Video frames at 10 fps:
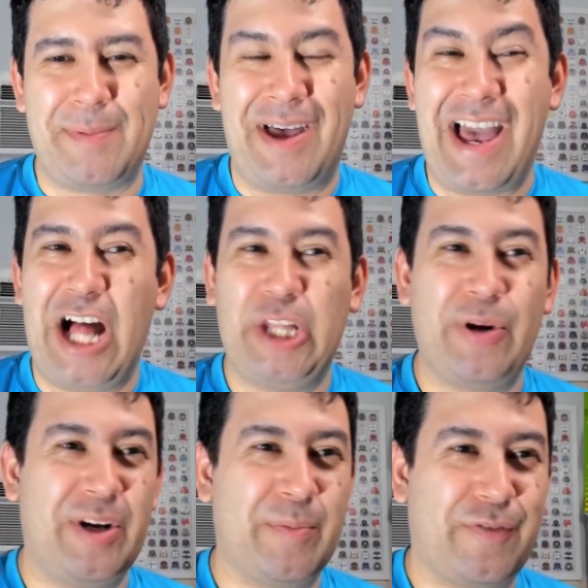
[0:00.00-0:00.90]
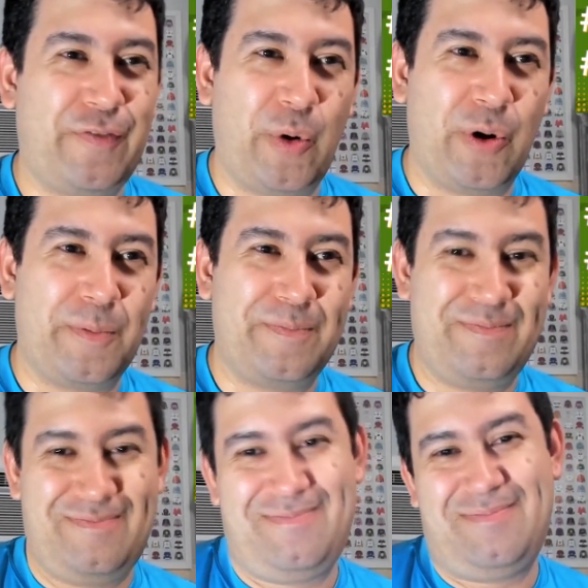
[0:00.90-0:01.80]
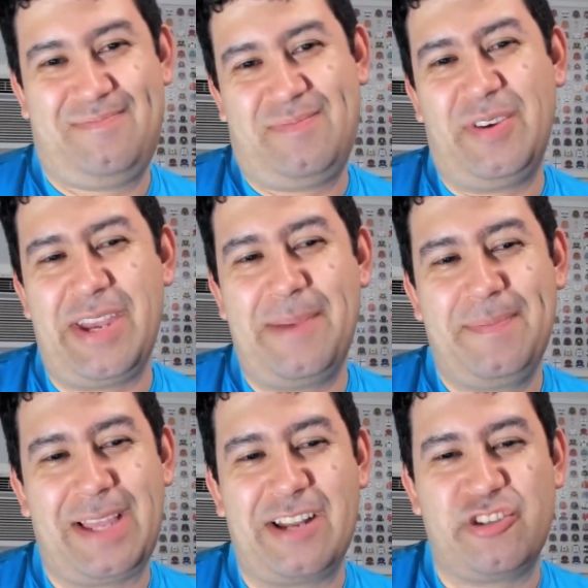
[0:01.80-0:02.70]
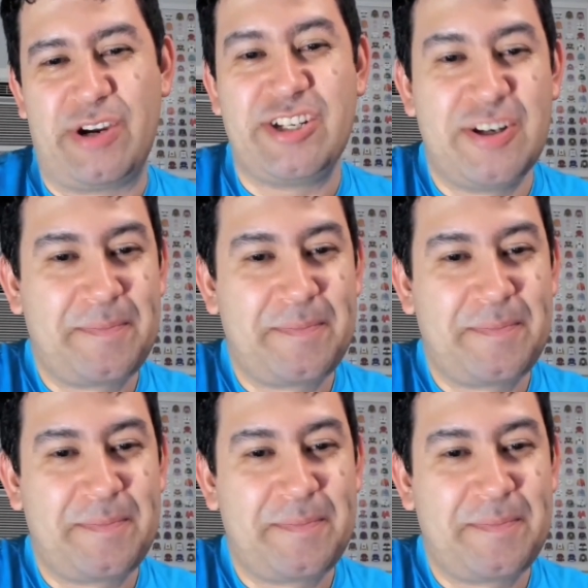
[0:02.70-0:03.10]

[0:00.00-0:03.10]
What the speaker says: But Howler at number four, okay, kind of strange.